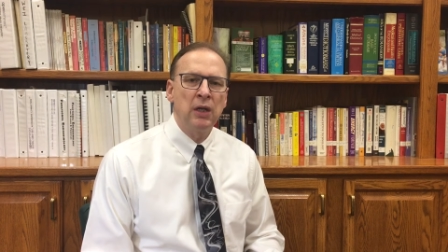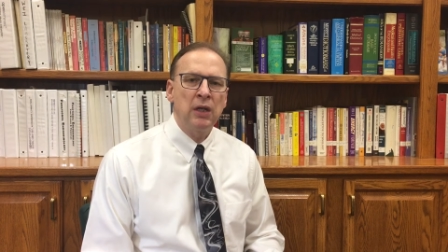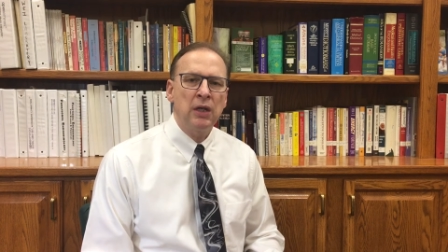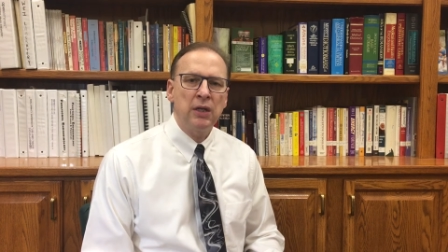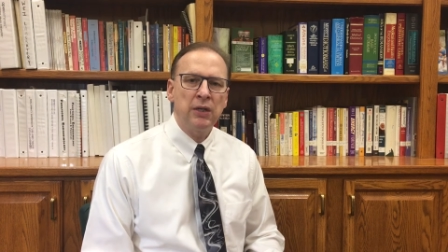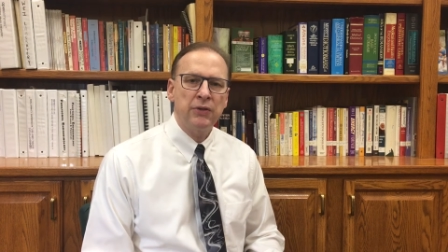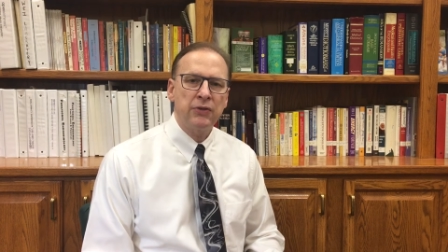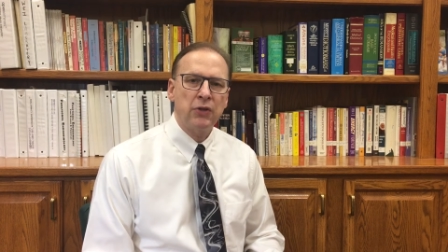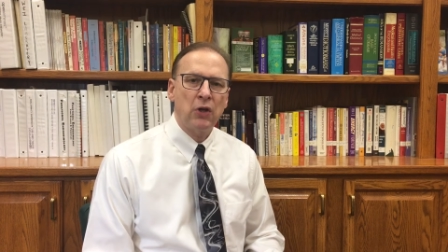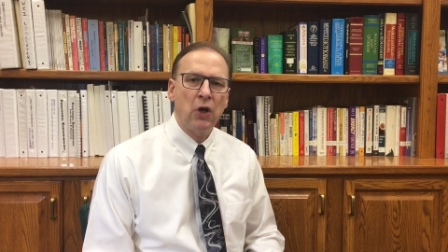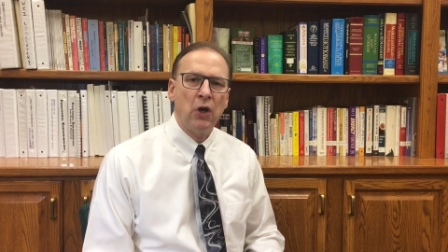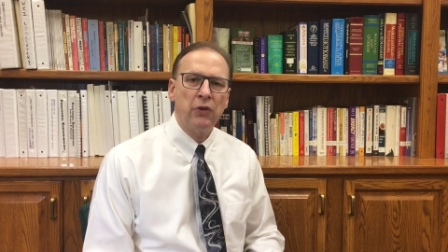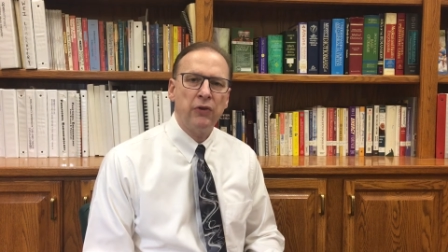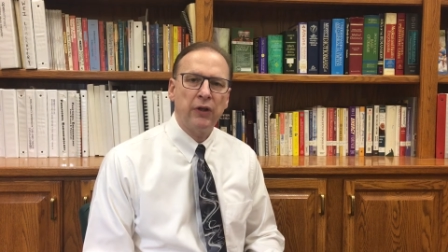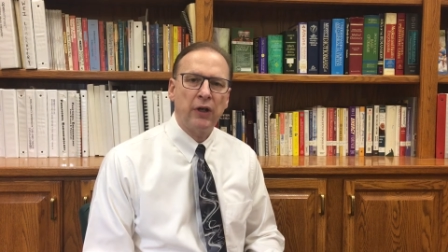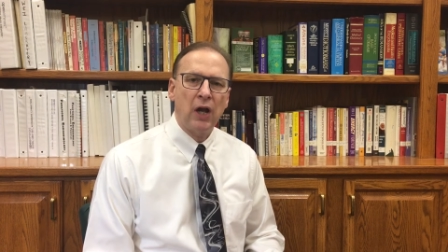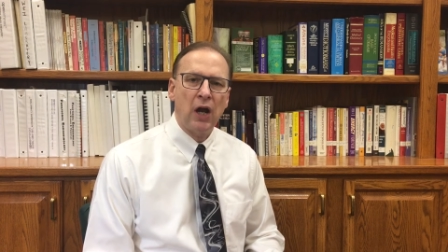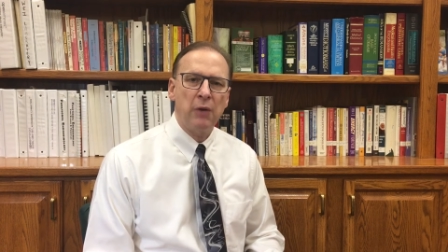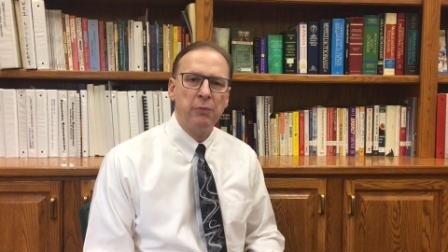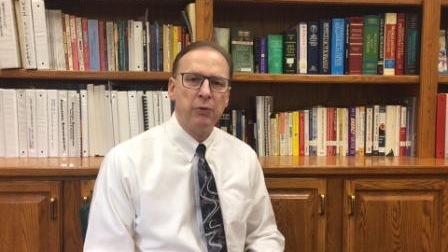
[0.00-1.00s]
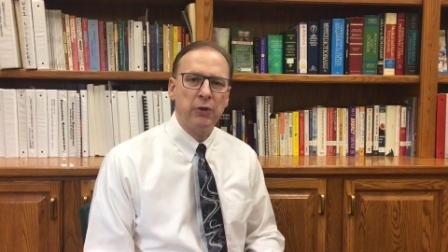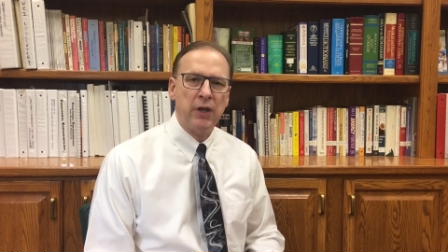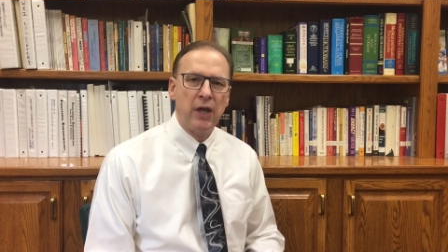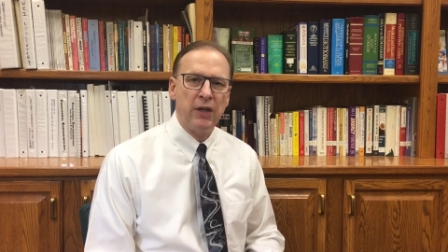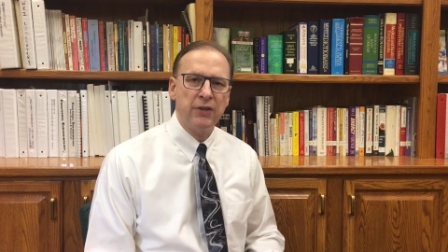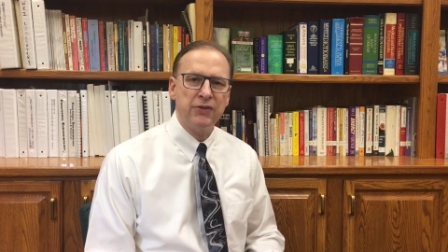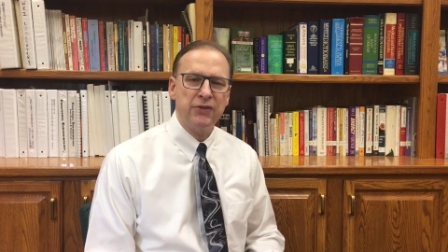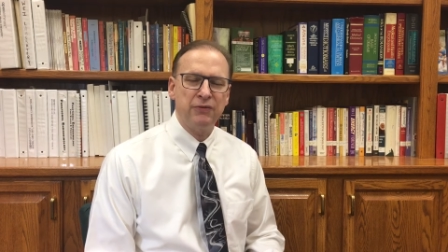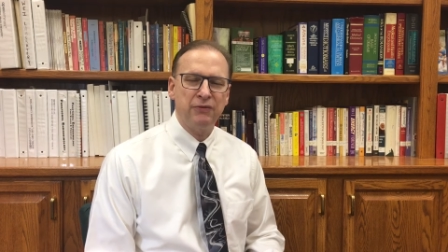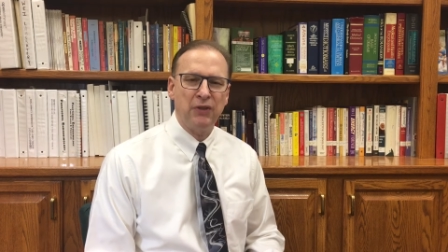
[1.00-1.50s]
is called the
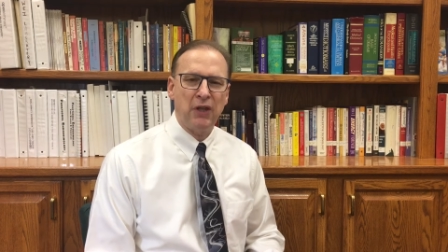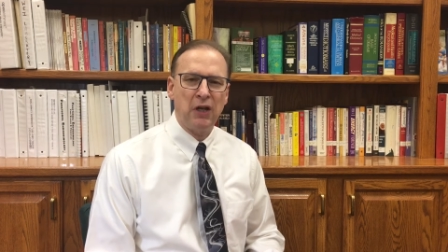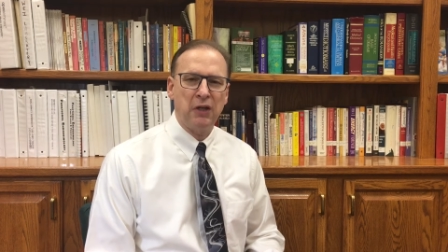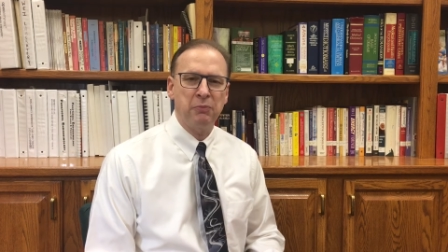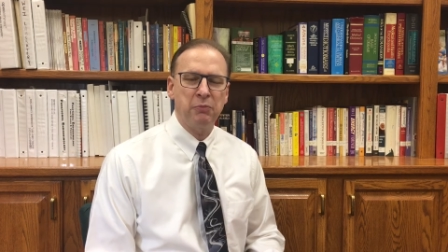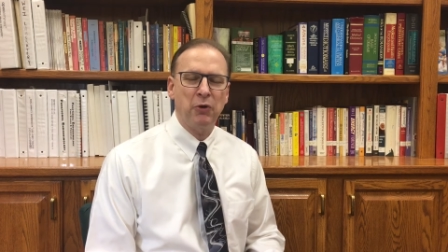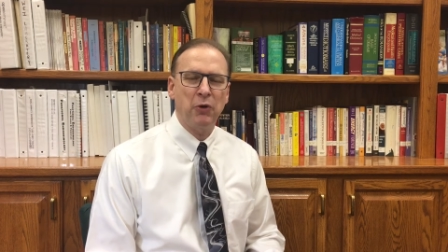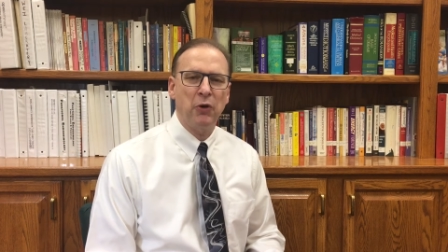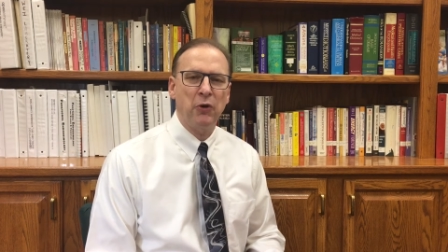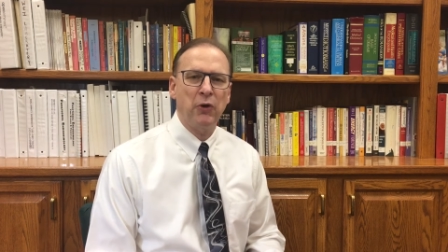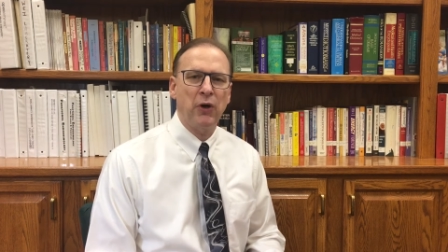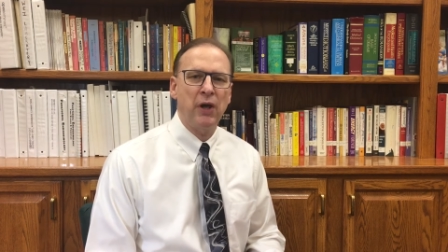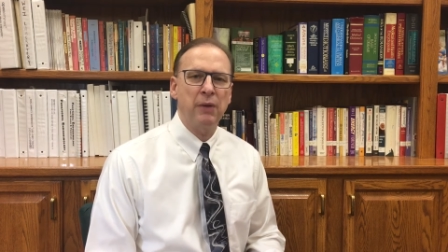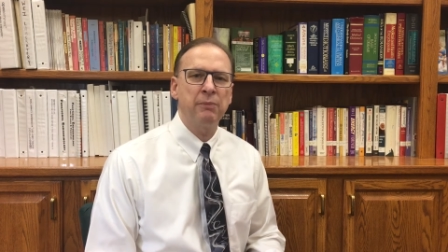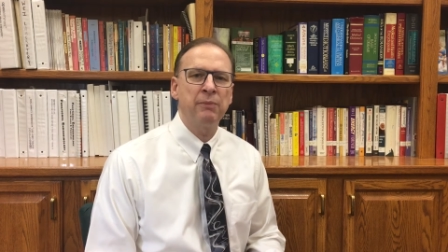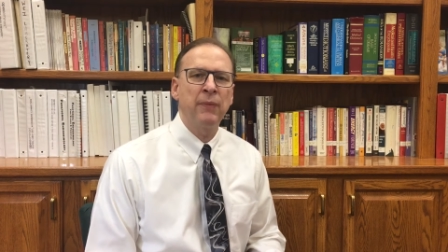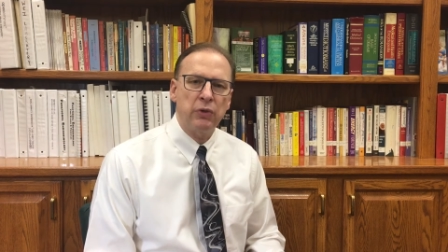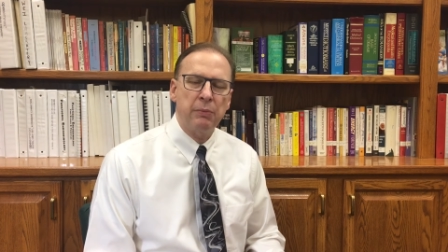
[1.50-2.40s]
Comprehensive Lung Program.